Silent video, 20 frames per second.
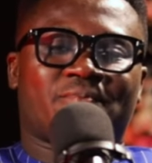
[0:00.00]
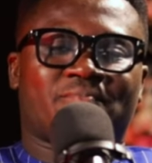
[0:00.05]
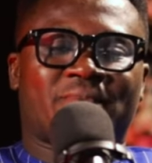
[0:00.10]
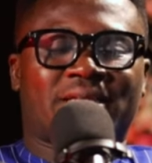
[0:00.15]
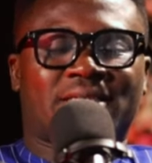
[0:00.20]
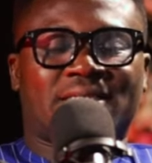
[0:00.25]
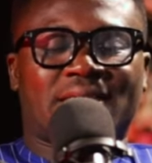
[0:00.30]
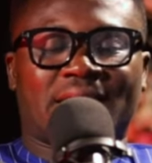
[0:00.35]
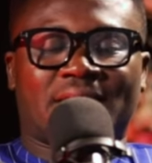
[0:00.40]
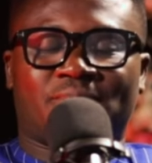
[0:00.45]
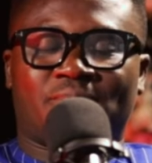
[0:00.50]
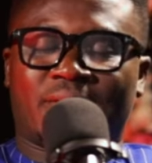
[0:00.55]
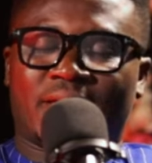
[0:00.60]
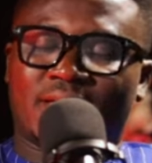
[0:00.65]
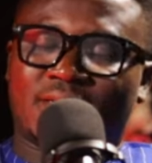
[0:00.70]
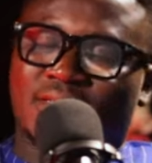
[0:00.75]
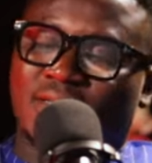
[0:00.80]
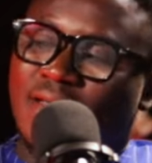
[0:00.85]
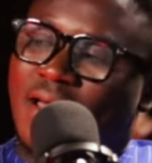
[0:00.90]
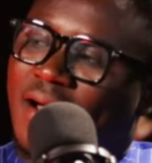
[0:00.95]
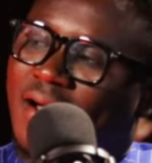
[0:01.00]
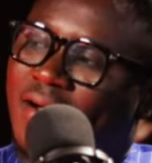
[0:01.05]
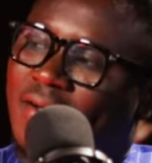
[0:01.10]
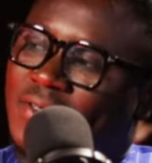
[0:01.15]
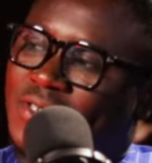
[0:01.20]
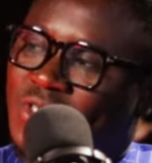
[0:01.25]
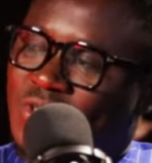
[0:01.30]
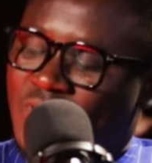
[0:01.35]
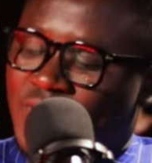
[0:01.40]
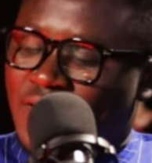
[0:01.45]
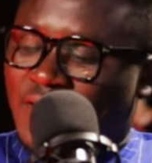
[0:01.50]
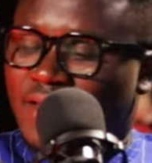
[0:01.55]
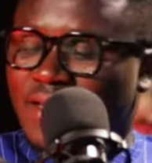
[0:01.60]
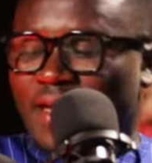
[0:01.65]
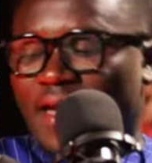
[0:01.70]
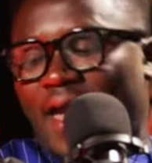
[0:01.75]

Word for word: maintain peace in our country,